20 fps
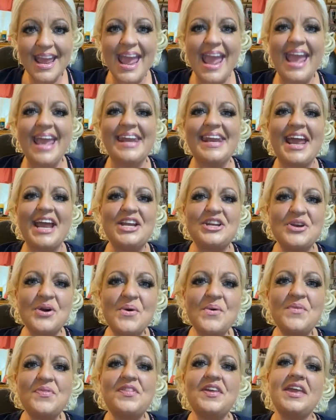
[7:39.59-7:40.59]
and I
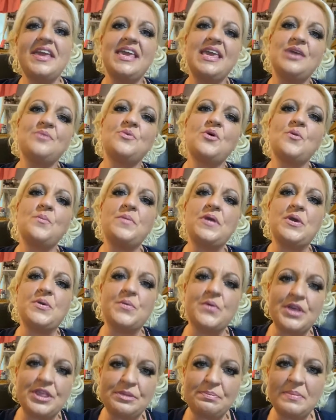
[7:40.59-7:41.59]
know that he will be
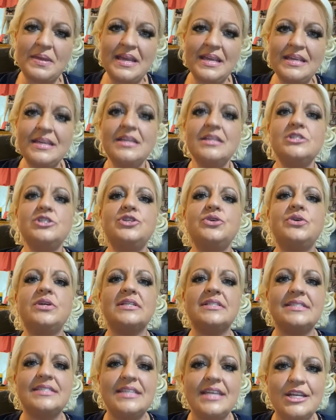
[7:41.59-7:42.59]
with me to
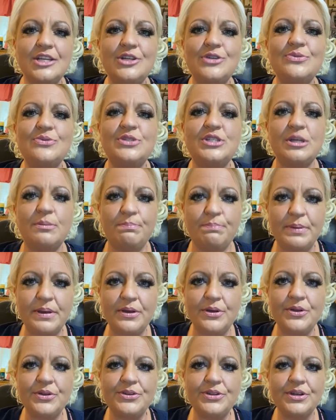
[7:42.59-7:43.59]
continue to
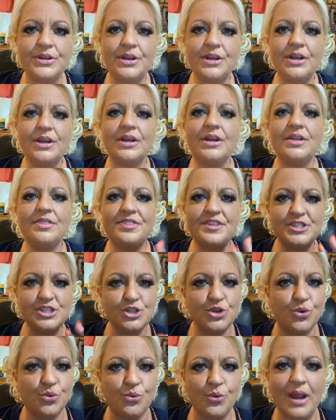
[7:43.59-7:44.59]
build this
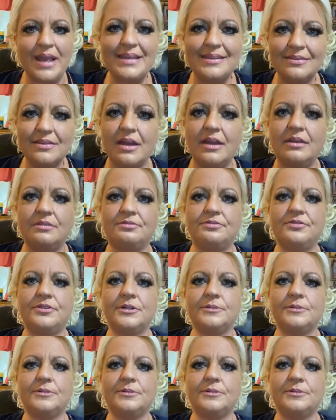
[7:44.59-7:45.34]
great life.